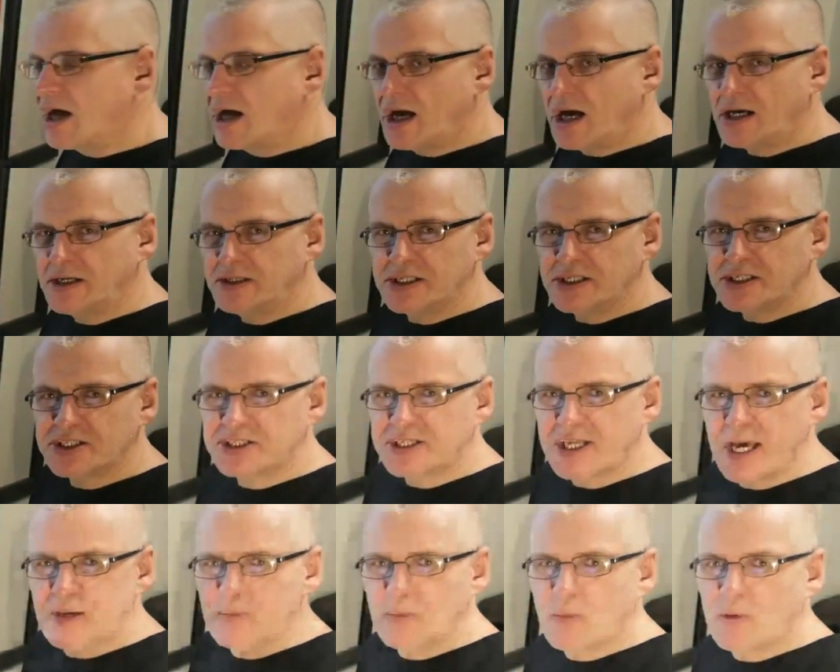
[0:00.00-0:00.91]

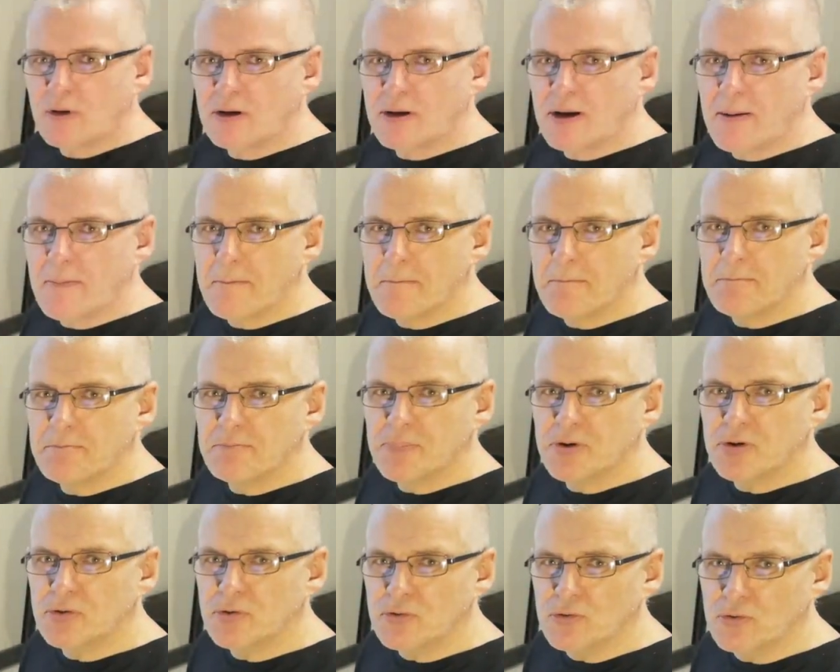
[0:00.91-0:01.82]
understand what
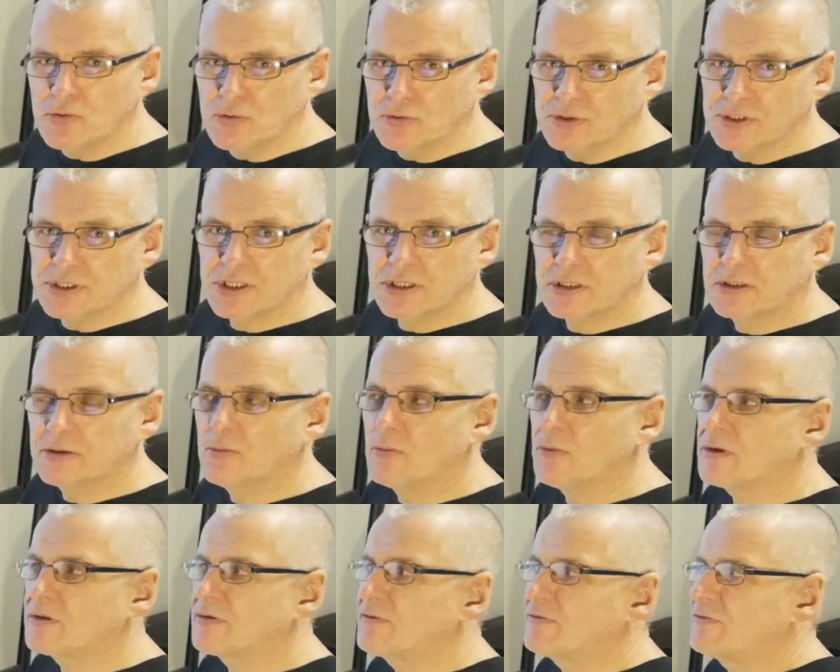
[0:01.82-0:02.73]
mood,
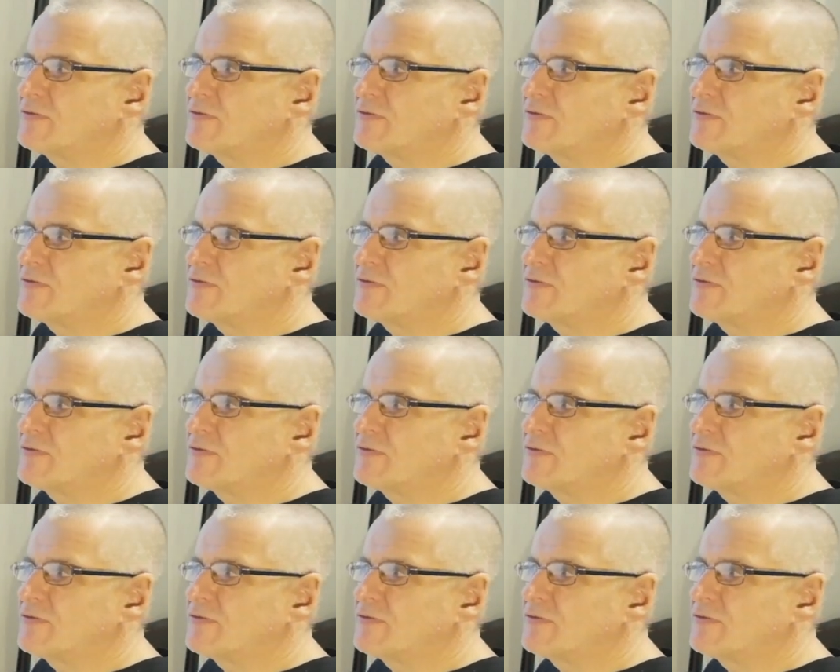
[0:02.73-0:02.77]
what